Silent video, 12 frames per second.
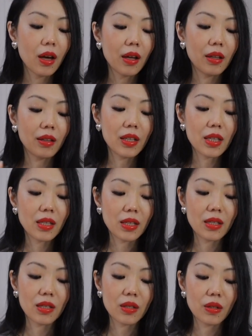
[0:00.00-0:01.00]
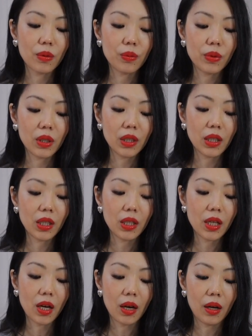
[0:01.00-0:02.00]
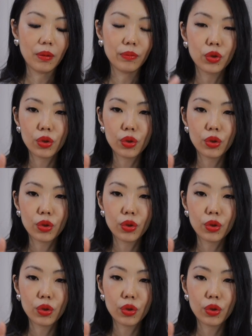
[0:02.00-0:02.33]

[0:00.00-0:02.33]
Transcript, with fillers: This is really um,